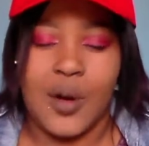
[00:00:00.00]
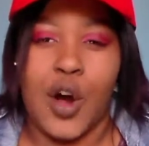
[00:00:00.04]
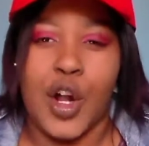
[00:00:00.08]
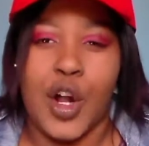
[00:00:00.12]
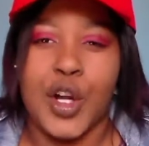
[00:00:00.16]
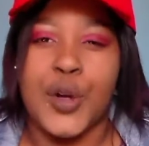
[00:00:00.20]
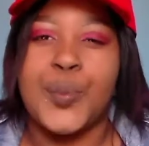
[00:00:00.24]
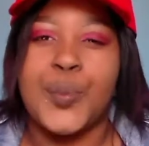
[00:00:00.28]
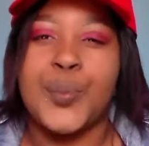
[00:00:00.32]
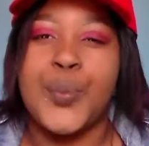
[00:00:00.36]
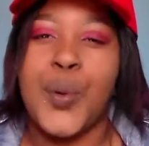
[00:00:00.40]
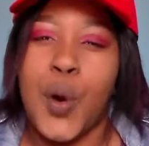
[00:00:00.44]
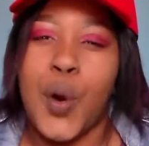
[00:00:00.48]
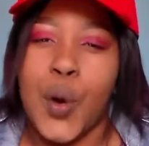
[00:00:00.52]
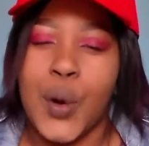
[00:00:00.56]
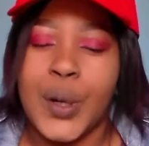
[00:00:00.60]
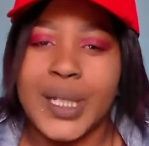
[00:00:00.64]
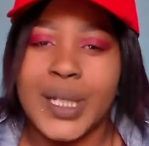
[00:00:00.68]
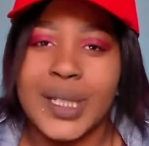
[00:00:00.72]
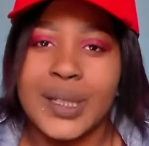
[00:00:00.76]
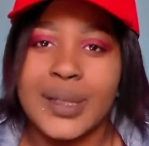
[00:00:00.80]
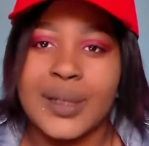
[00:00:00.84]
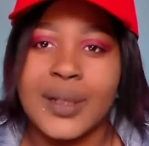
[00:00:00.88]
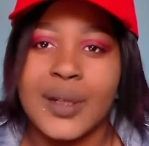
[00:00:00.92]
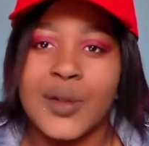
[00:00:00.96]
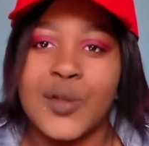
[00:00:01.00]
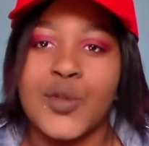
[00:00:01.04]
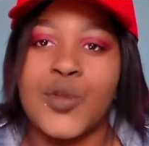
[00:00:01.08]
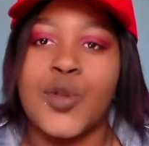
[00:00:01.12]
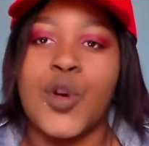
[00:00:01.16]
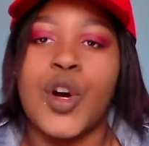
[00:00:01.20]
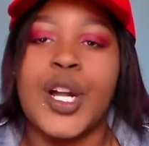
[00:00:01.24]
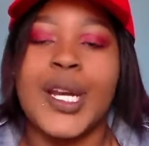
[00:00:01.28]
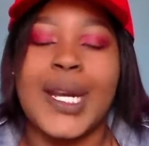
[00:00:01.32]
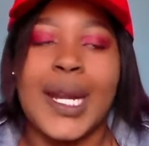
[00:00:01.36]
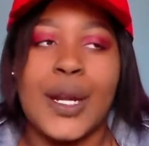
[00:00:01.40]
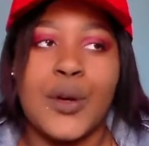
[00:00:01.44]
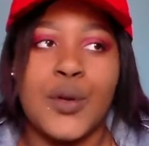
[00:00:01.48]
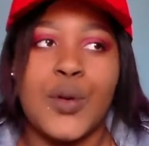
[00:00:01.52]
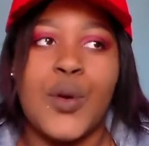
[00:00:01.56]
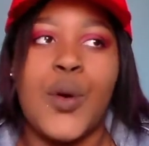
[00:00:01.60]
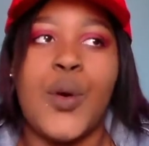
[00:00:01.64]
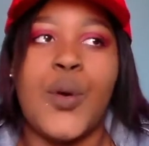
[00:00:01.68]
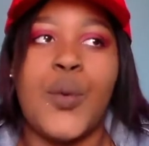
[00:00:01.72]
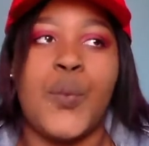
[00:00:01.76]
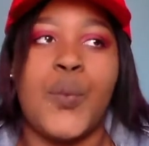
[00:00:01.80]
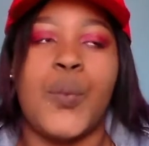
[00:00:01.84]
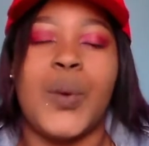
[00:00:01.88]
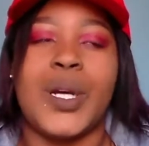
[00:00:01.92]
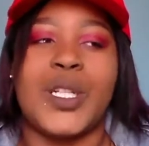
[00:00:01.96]
on point, you're gonna
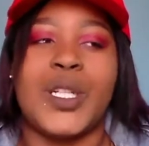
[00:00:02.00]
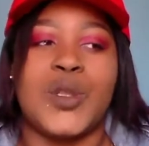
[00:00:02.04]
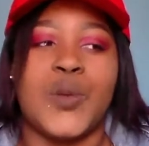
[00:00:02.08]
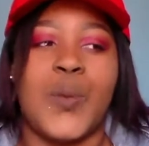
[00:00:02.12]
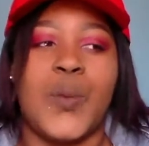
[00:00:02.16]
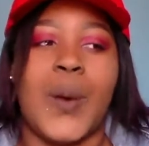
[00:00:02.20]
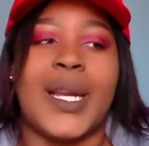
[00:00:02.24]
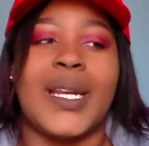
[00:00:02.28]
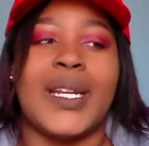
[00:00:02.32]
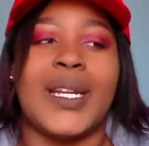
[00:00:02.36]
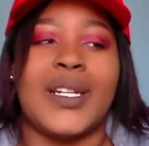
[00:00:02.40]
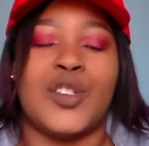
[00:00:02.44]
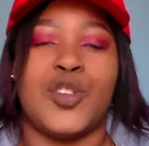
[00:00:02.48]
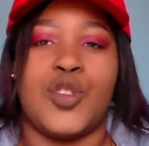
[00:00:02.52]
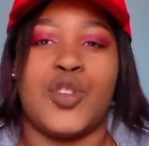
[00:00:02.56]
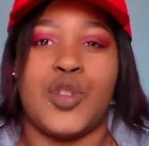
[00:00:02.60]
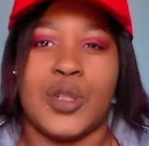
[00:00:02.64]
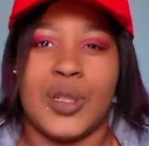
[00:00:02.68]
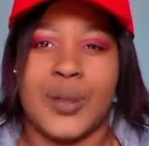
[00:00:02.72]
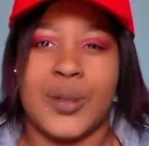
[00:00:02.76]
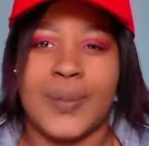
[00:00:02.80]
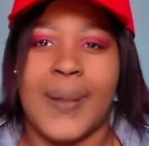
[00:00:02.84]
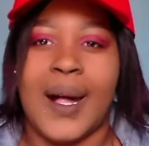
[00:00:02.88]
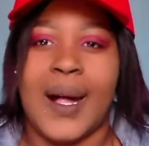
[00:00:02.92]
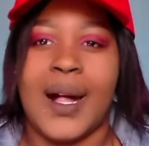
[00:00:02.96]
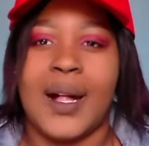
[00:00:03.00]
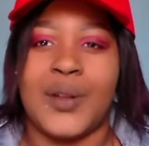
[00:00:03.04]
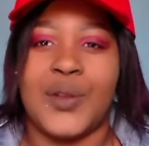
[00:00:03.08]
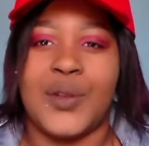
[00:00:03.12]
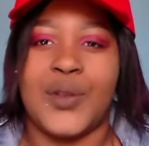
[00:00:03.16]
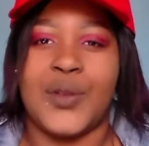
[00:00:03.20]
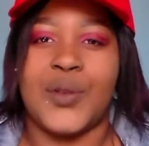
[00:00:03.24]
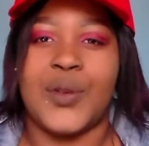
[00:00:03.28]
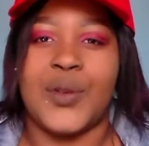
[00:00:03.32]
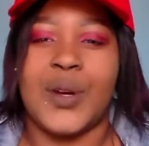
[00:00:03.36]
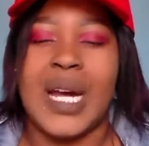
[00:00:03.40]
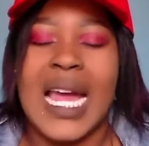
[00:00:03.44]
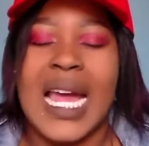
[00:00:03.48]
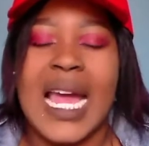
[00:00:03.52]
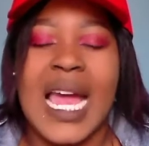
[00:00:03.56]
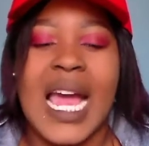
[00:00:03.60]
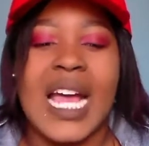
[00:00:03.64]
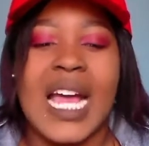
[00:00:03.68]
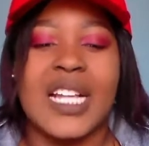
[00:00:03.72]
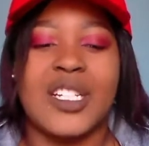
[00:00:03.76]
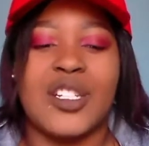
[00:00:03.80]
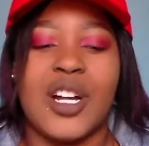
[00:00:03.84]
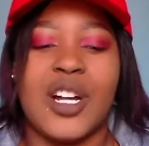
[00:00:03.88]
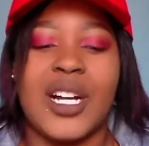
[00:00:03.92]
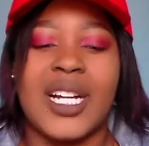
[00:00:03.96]
know which one is your smell, you know,
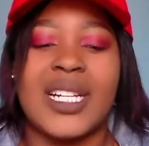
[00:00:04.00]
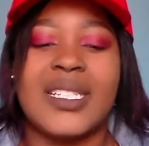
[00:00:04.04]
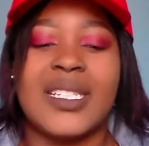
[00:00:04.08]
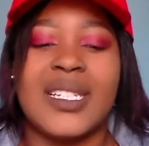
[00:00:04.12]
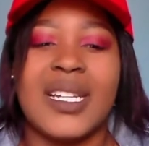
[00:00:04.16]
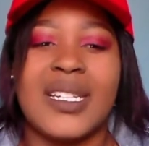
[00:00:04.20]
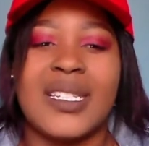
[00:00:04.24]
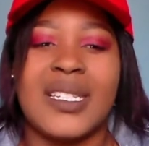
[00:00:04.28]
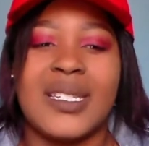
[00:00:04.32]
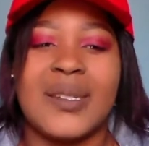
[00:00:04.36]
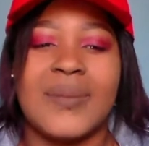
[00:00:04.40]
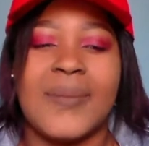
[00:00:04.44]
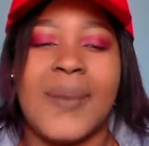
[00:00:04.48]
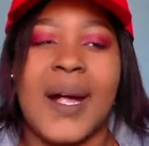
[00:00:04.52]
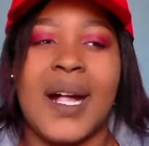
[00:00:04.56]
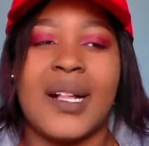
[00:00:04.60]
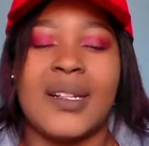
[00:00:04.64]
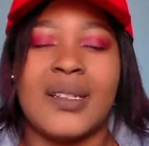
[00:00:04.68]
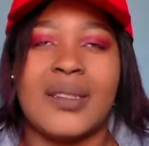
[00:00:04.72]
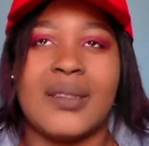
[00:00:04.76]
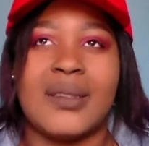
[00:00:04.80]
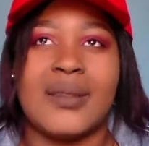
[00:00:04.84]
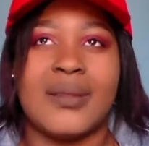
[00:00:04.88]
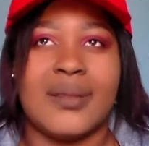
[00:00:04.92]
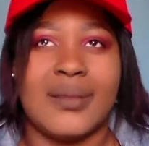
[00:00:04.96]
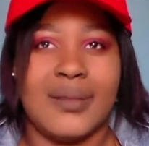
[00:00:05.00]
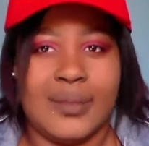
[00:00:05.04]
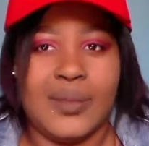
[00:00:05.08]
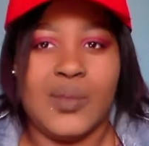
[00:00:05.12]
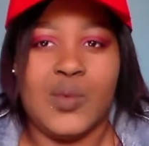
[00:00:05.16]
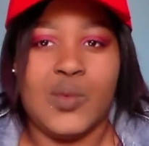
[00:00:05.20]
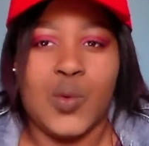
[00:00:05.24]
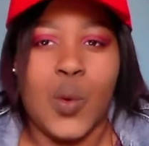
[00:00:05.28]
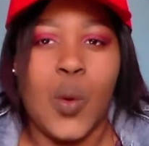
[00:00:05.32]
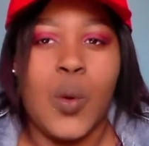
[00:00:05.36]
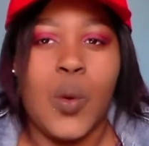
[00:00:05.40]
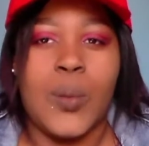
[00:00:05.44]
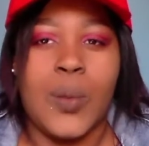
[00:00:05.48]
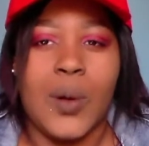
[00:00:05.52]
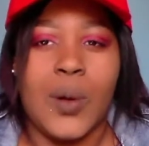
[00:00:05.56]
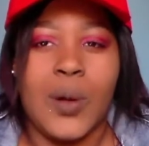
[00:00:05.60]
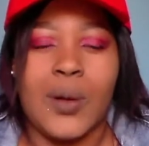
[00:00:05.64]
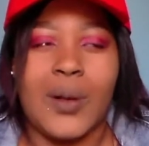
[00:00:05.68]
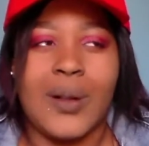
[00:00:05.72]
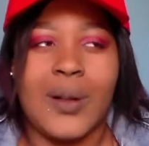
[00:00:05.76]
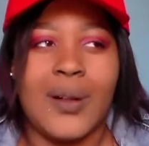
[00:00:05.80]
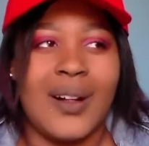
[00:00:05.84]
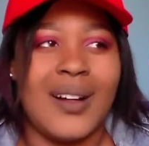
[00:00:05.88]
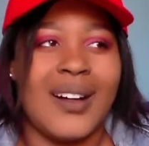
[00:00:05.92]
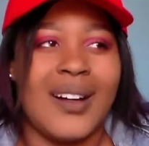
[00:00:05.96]
as long as it smells
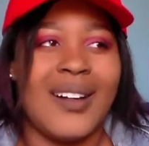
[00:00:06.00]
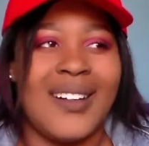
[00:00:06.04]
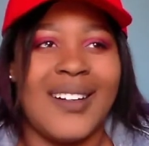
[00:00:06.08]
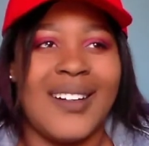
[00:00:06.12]
normal.